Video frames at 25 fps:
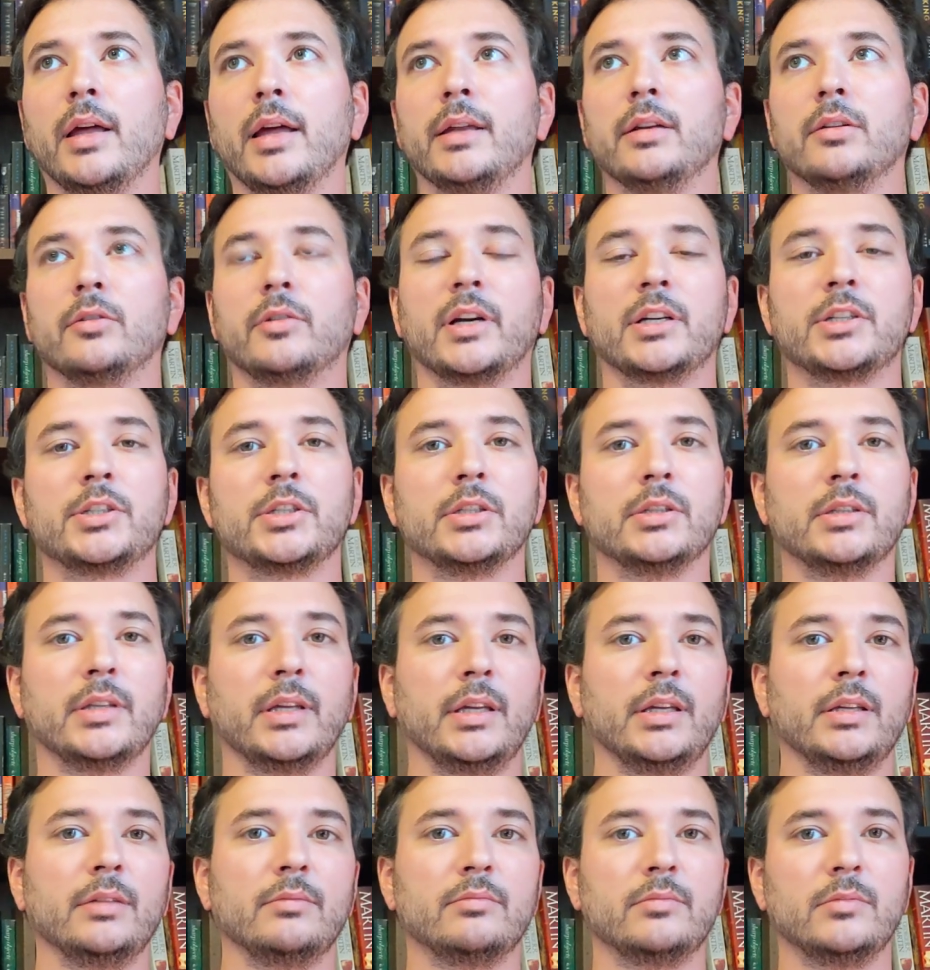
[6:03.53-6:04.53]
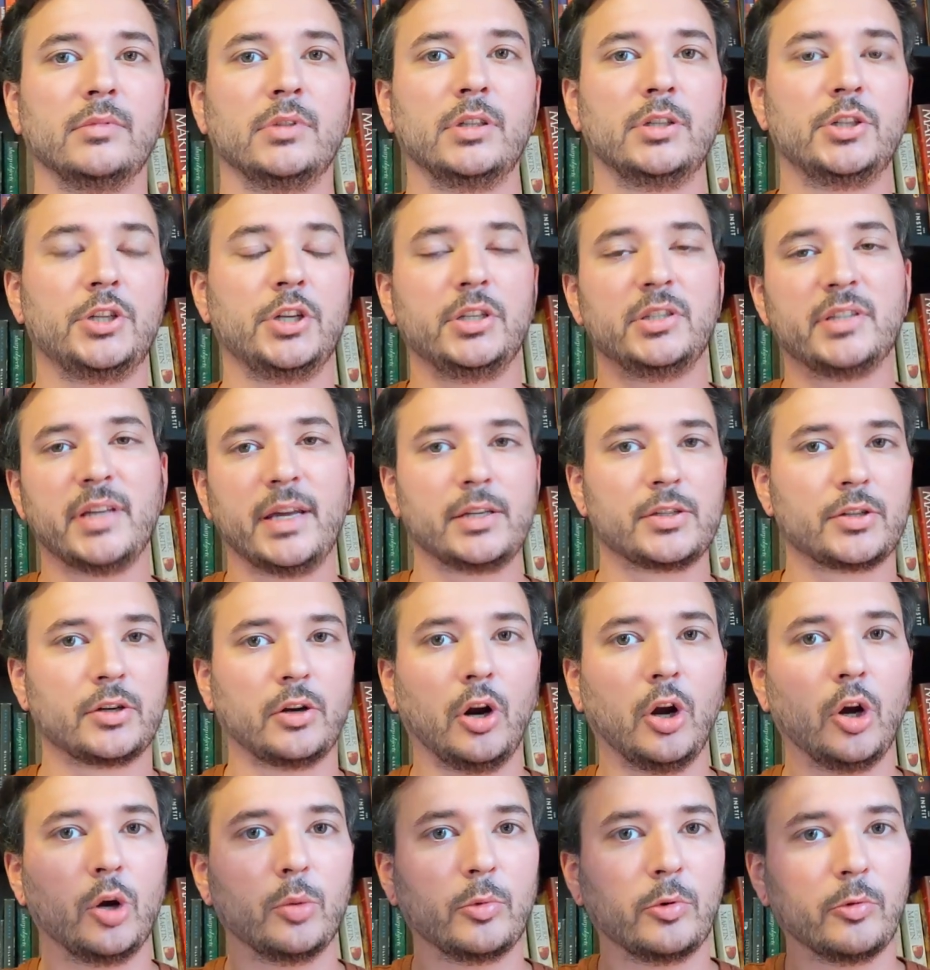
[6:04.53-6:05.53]
and Gretchen, she takes her
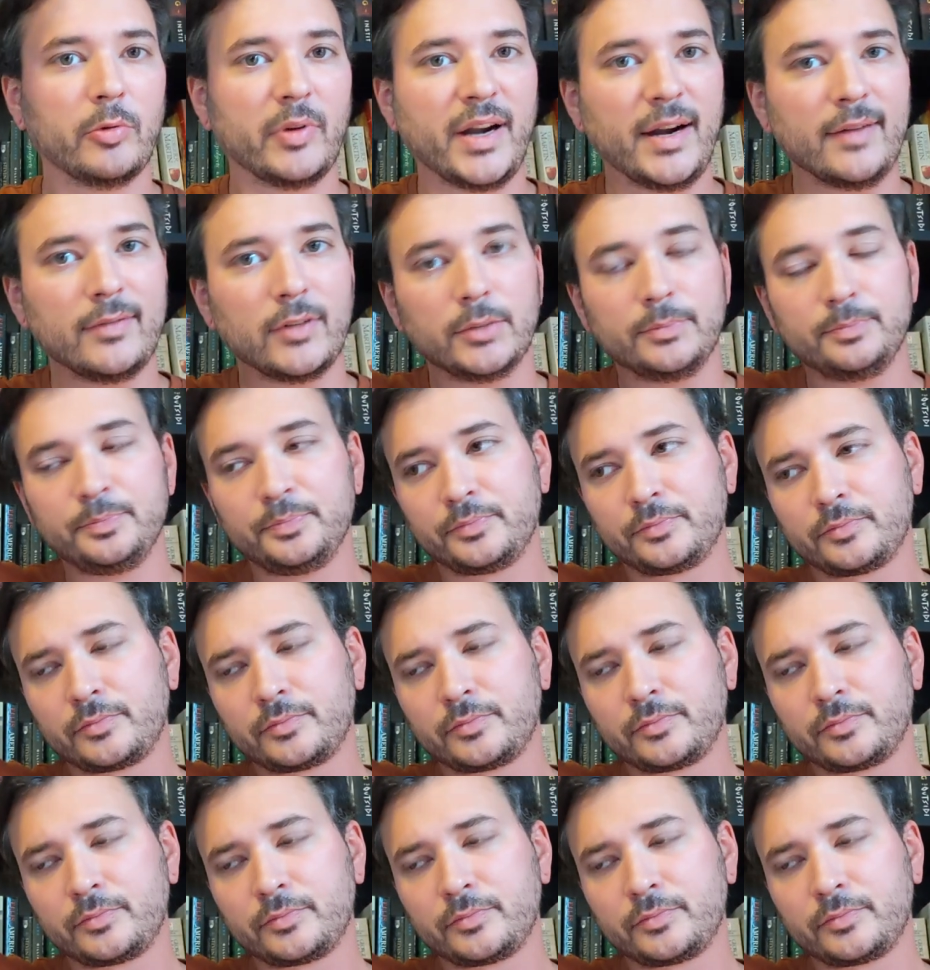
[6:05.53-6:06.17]
home or whatever.